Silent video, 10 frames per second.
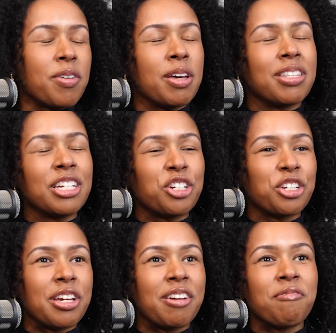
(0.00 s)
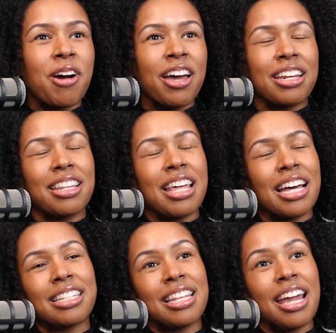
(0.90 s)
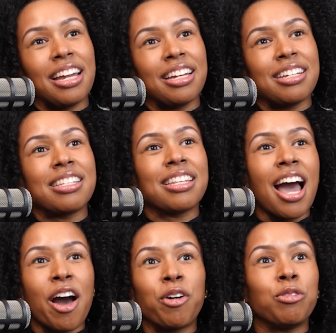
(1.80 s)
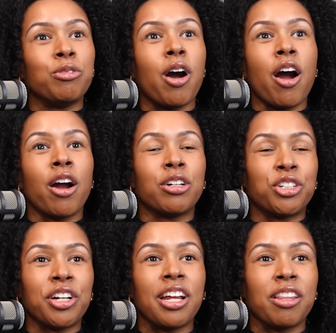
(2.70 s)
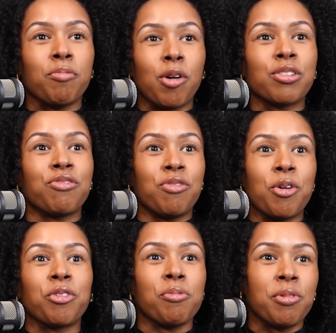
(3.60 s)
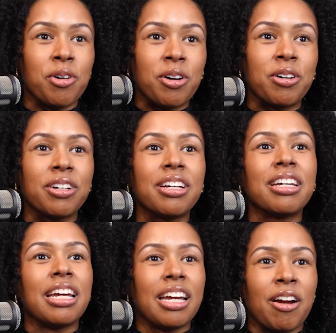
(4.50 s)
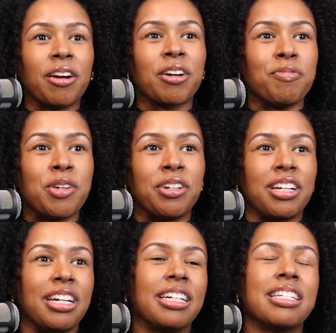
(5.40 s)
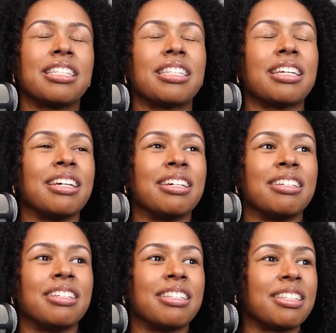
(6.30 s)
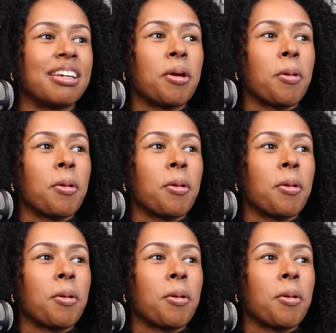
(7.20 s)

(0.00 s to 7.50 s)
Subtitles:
essentially what that saying is, how you are treating the most vulnerable in our communities is